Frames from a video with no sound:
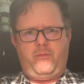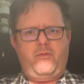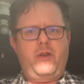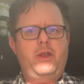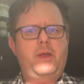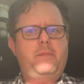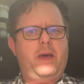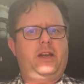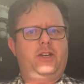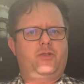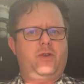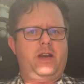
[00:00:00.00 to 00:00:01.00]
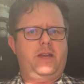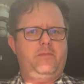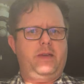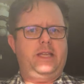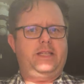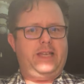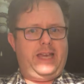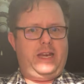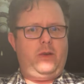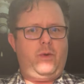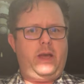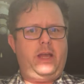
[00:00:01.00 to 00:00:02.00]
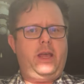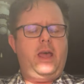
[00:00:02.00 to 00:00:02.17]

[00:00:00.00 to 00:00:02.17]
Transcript: really penetrating meats anyway,